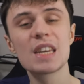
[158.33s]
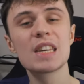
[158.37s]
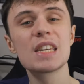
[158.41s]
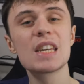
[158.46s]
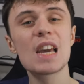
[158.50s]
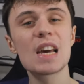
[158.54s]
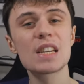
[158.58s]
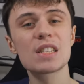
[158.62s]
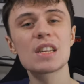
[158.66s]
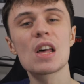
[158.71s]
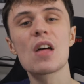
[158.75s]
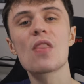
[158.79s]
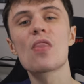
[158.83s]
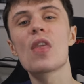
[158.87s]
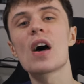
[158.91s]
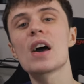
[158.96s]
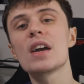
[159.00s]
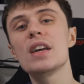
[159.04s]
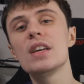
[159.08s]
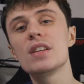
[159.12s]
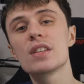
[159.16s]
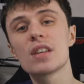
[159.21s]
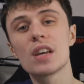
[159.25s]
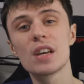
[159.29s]
Yes,
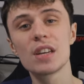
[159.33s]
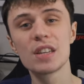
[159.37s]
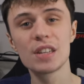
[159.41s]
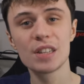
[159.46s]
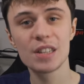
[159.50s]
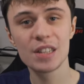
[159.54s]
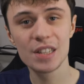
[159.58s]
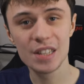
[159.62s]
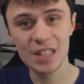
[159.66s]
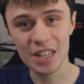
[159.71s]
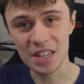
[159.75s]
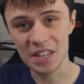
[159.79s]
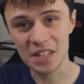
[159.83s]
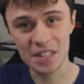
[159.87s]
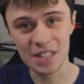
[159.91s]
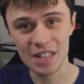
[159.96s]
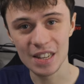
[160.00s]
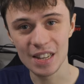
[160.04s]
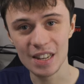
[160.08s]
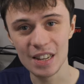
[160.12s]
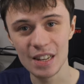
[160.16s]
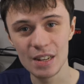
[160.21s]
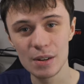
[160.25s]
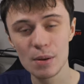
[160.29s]
that is
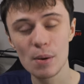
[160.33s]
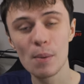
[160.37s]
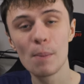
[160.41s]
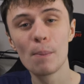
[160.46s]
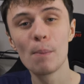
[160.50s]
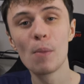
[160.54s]
16.